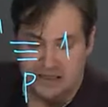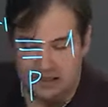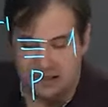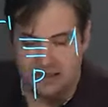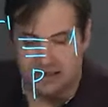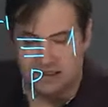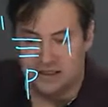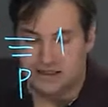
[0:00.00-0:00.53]

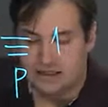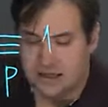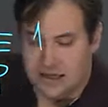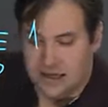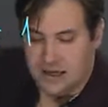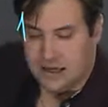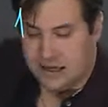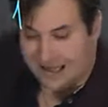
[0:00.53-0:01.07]
is 6,
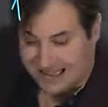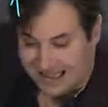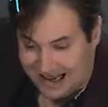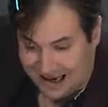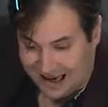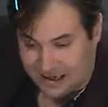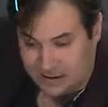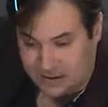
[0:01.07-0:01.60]

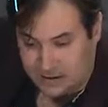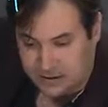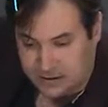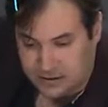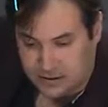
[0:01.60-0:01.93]
9